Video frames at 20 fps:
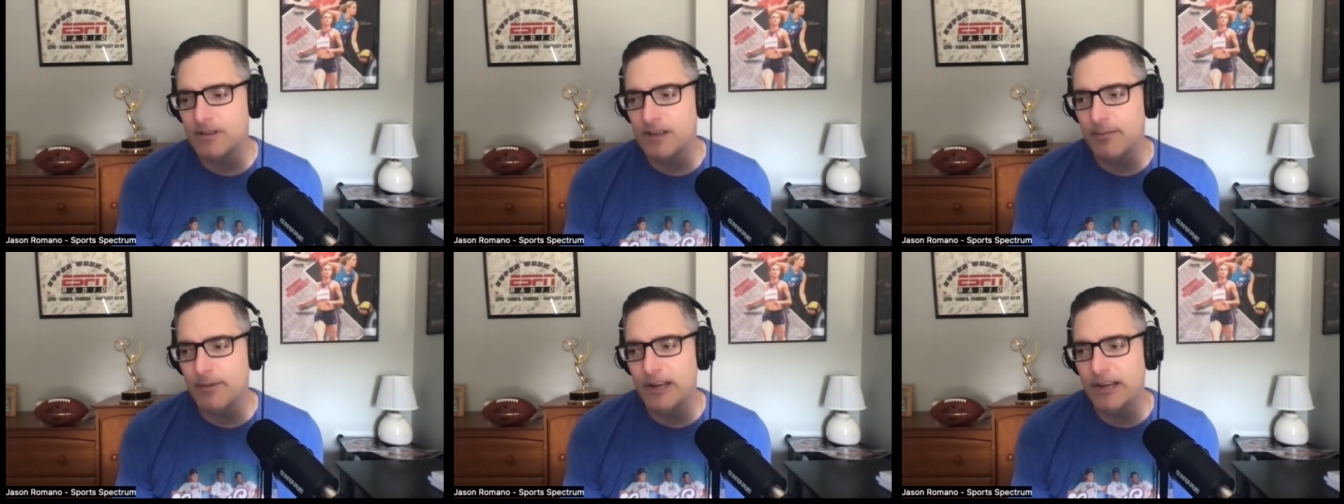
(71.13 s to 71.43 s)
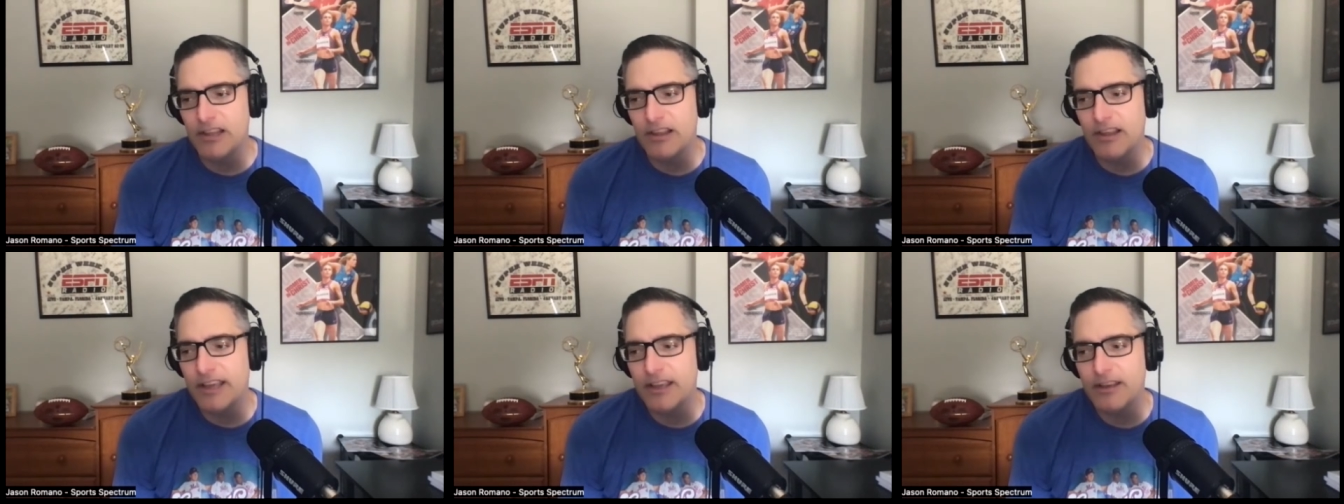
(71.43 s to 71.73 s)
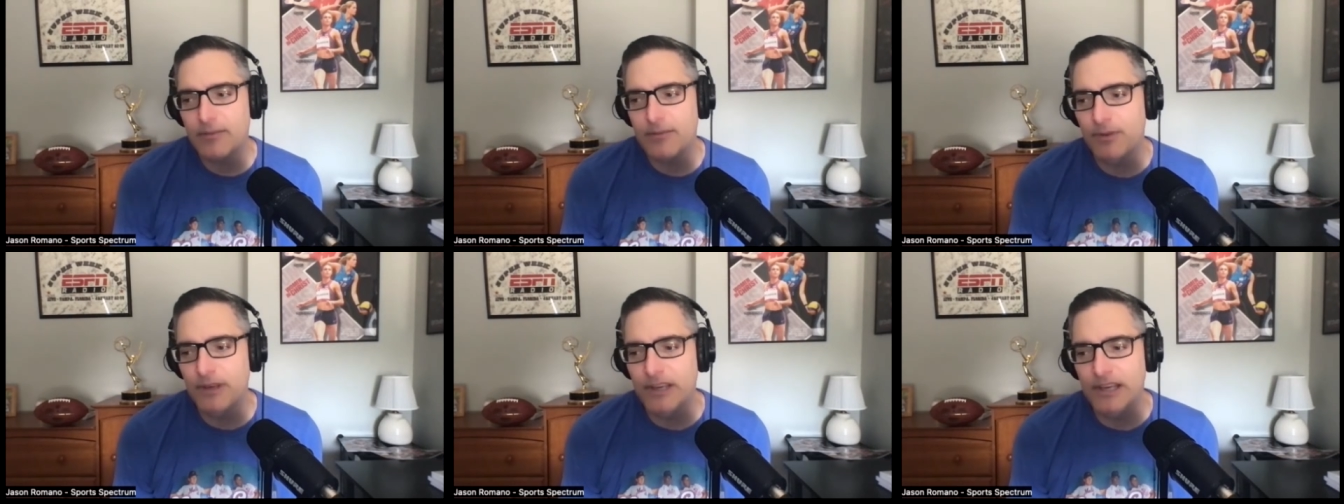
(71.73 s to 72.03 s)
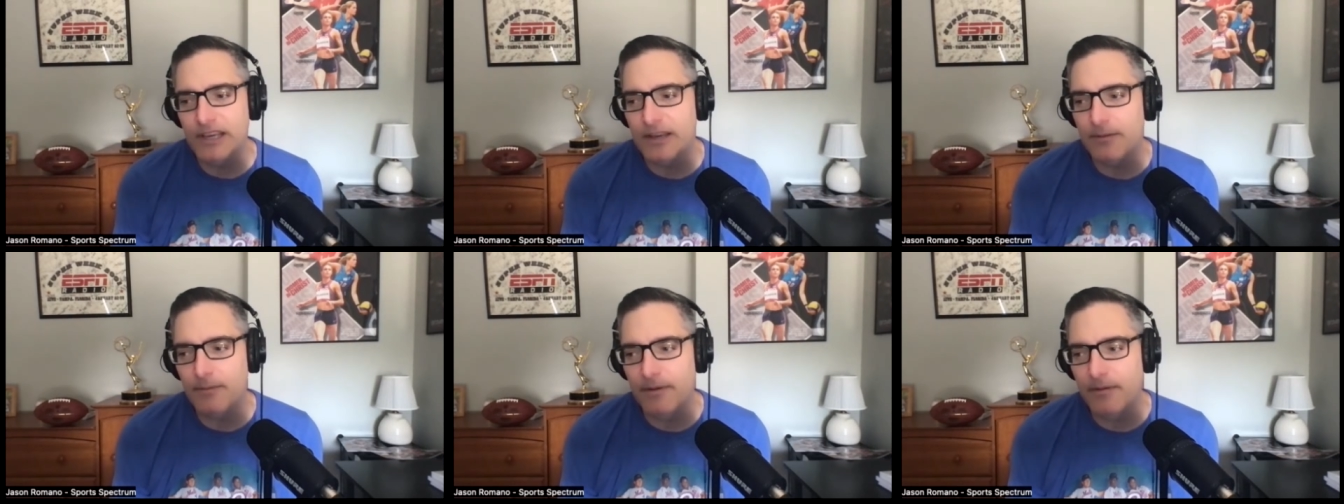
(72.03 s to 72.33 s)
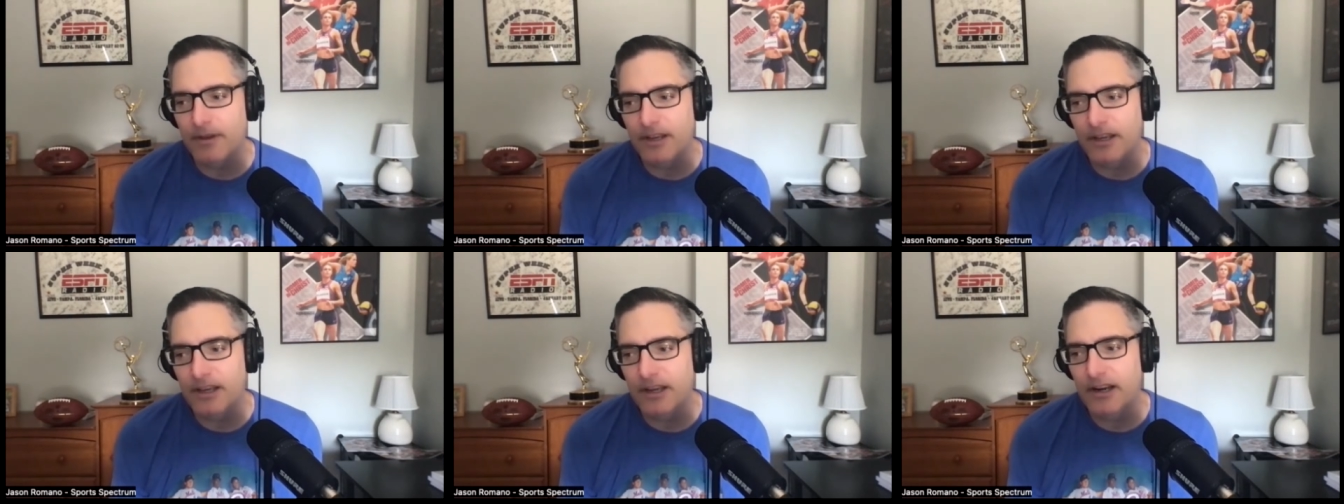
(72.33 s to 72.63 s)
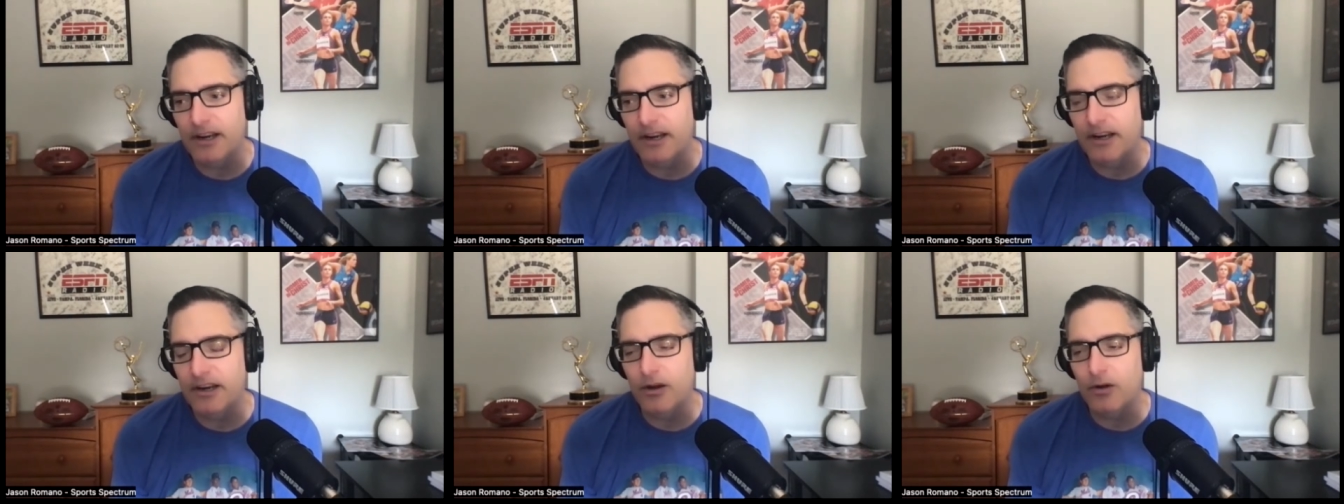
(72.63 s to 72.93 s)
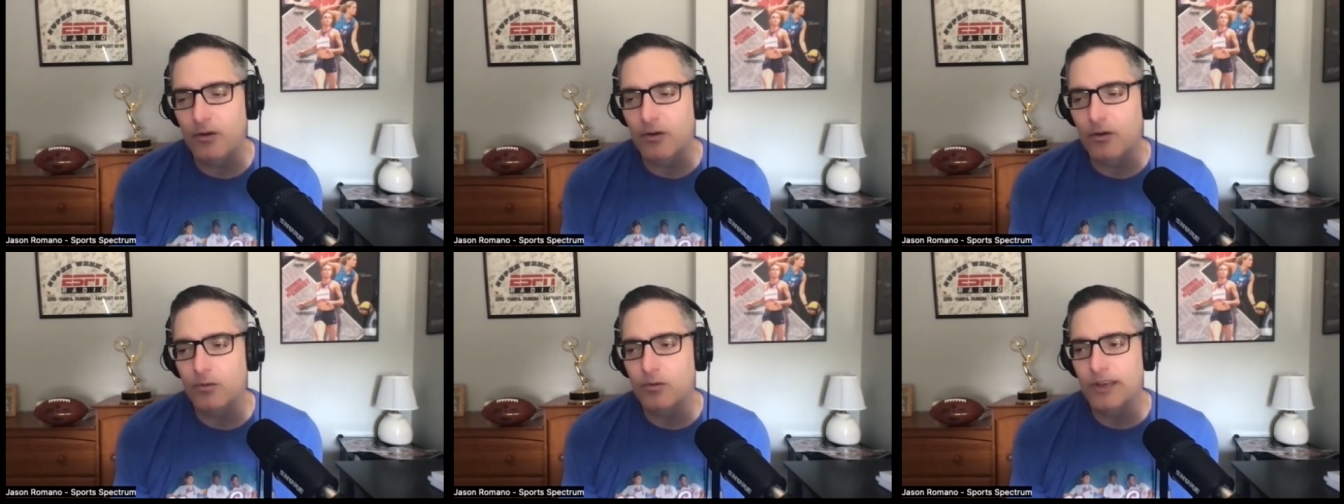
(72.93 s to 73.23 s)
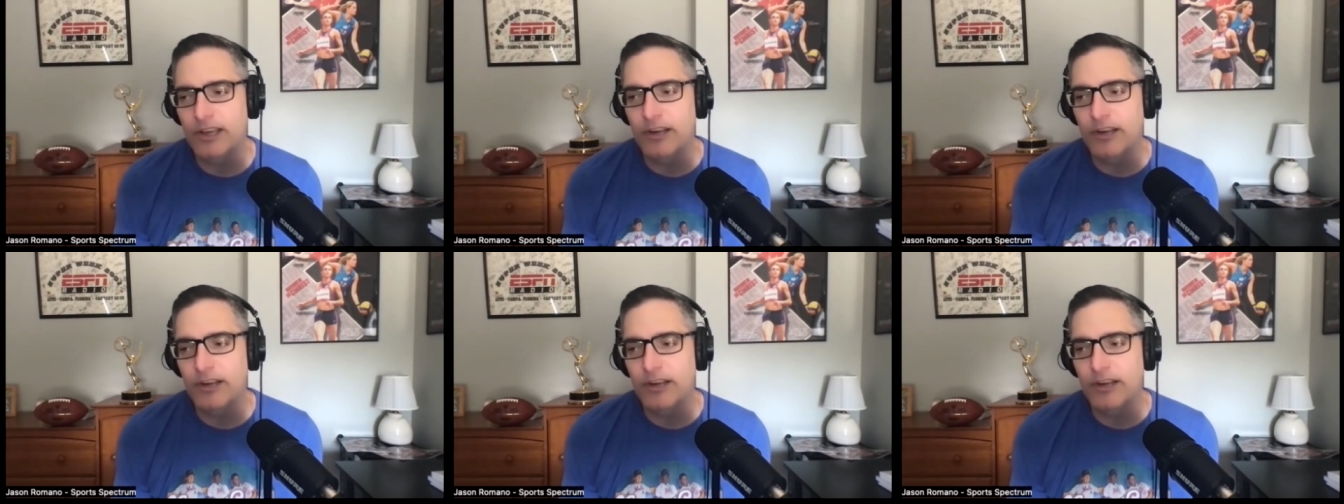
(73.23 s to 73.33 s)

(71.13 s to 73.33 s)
I mean it's like being you know